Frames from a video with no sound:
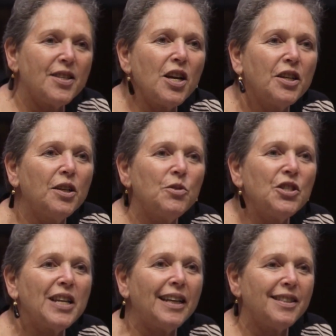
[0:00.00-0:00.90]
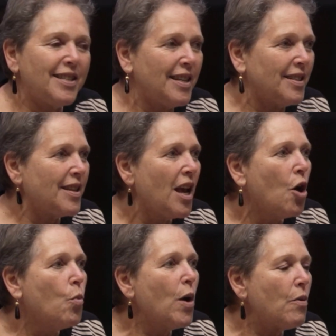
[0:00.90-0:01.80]
circumstances
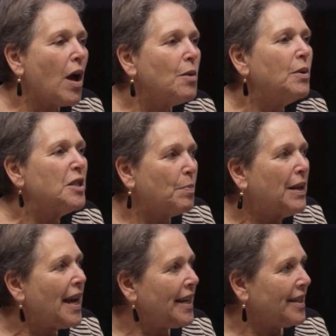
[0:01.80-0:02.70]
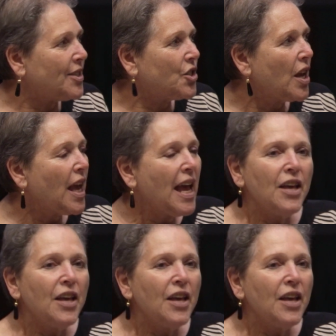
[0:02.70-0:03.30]
where I was placed.